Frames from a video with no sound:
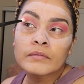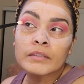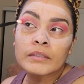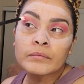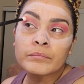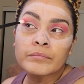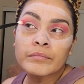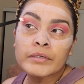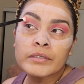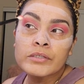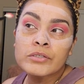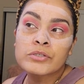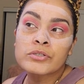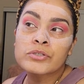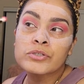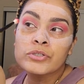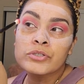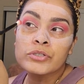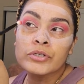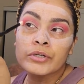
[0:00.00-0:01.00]
And make
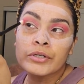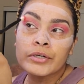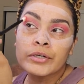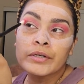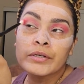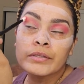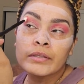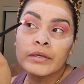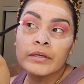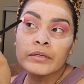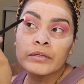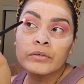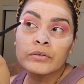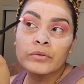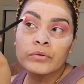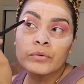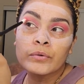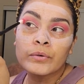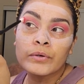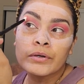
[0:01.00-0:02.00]
sure that
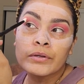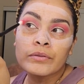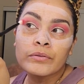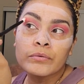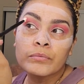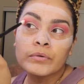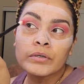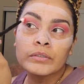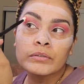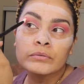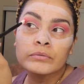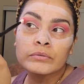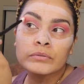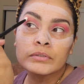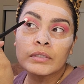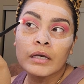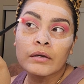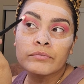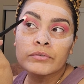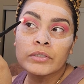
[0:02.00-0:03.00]
you're the one who's
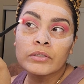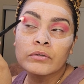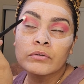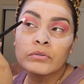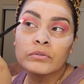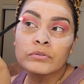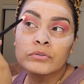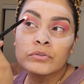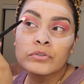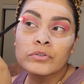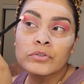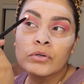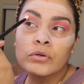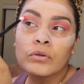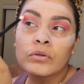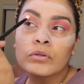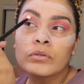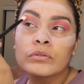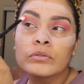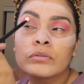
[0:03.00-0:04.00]
having
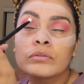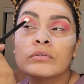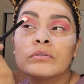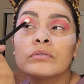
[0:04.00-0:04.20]
control